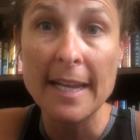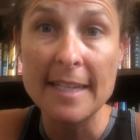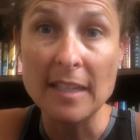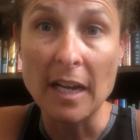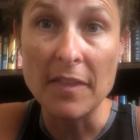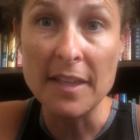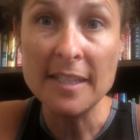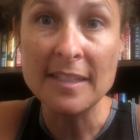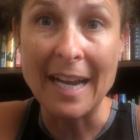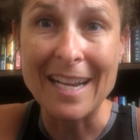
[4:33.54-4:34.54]
is on
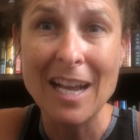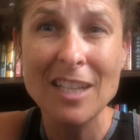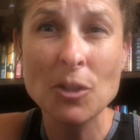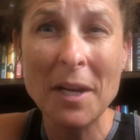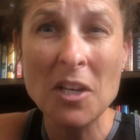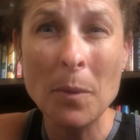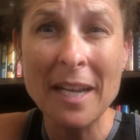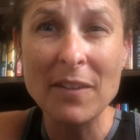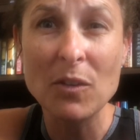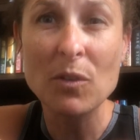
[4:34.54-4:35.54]
this side, so I know
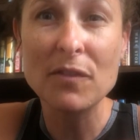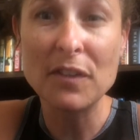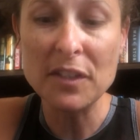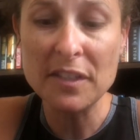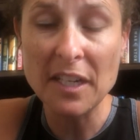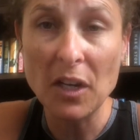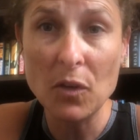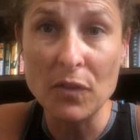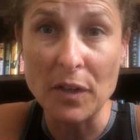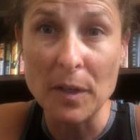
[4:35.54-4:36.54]
when I reverse it
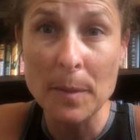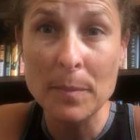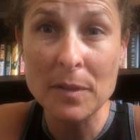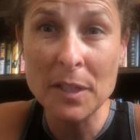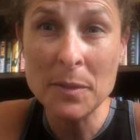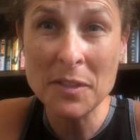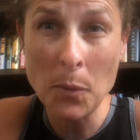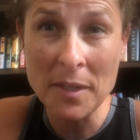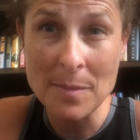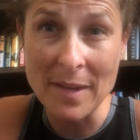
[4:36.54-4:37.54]
over, blue is
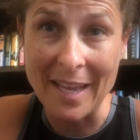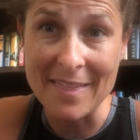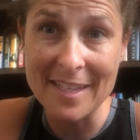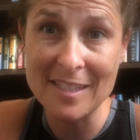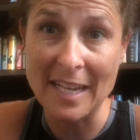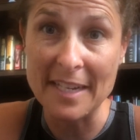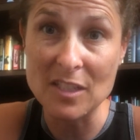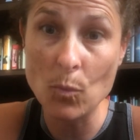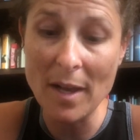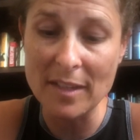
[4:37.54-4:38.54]
going to be on this side
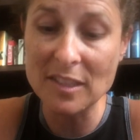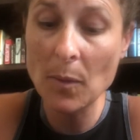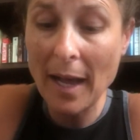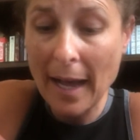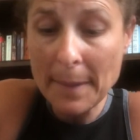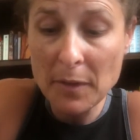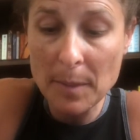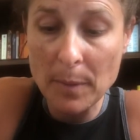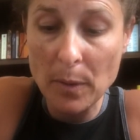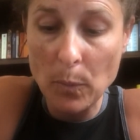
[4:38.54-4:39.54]
as well, so I'm
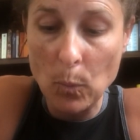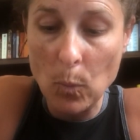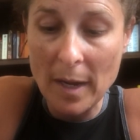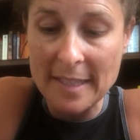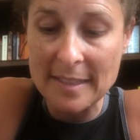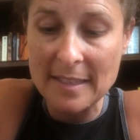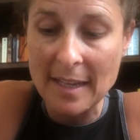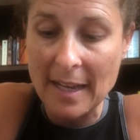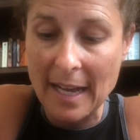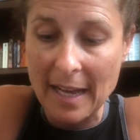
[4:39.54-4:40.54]
going to put 1s
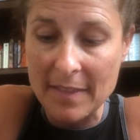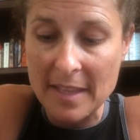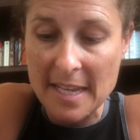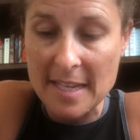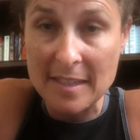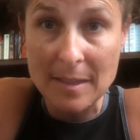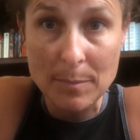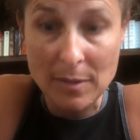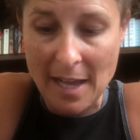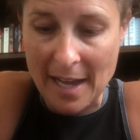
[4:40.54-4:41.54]
on these
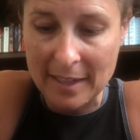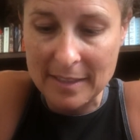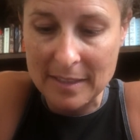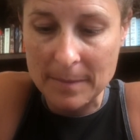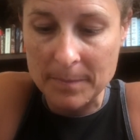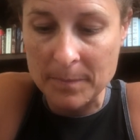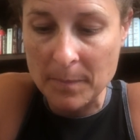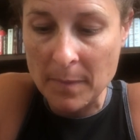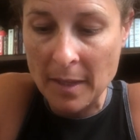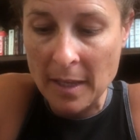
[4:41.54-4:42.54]
blocks.
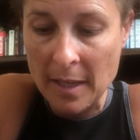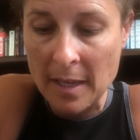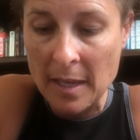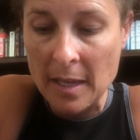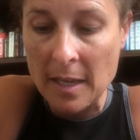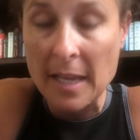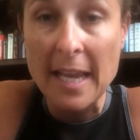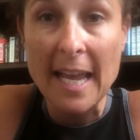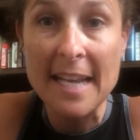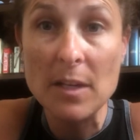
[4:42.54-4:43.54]

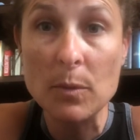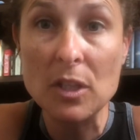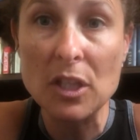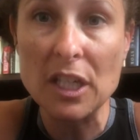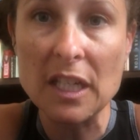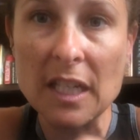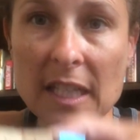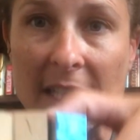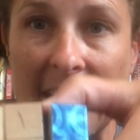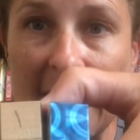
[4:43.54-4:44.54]
And it will
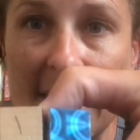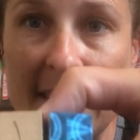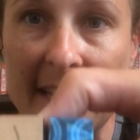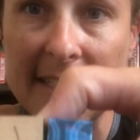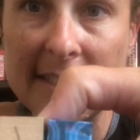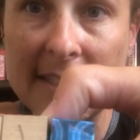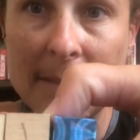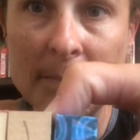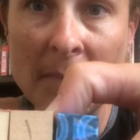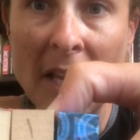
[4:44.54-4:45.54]
look like
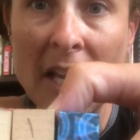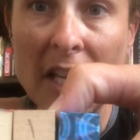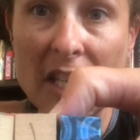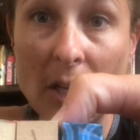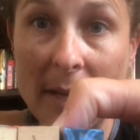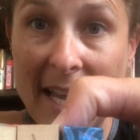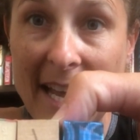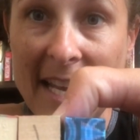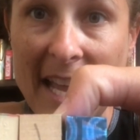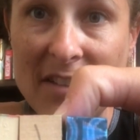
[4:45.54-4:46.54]
this. Go
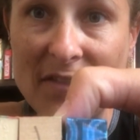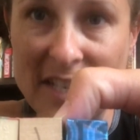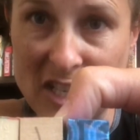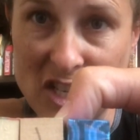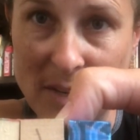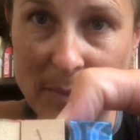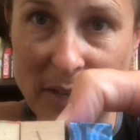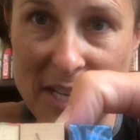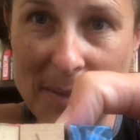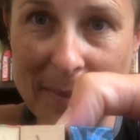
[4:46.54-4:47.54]
ahead and finish
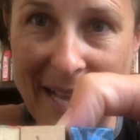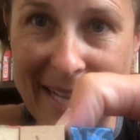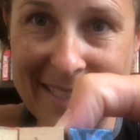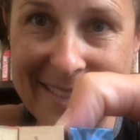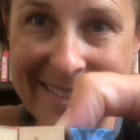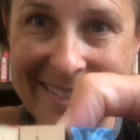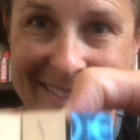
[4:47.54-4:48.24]
numbering your blocks.